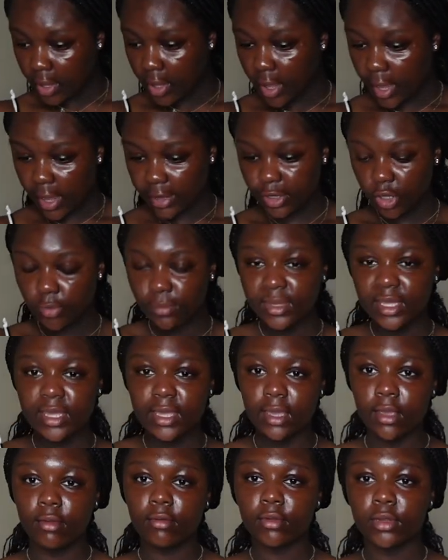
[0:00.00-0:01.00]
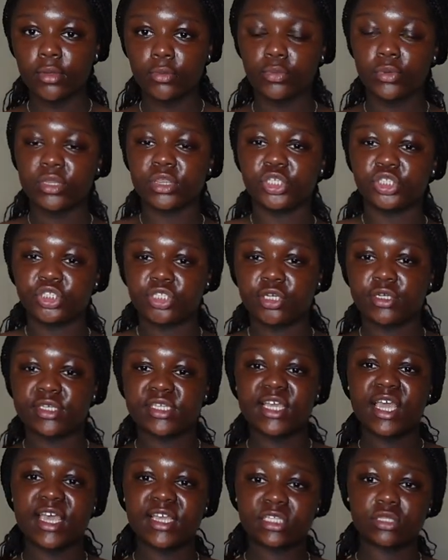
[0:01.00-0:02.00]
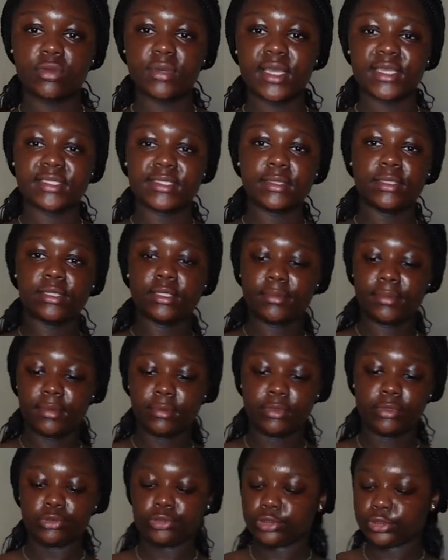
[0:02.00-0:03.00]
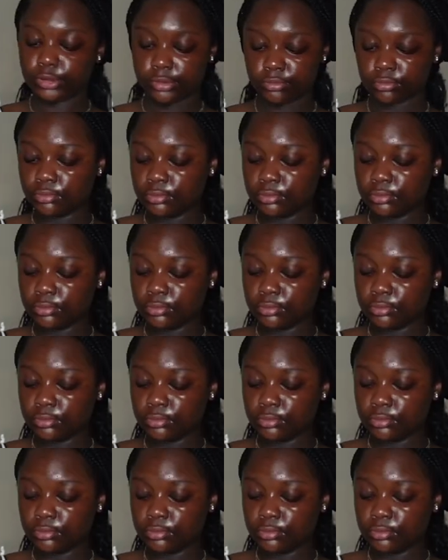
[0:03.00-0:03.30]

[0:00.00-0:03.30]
I don't be caring what the shirt says as long as it looks good.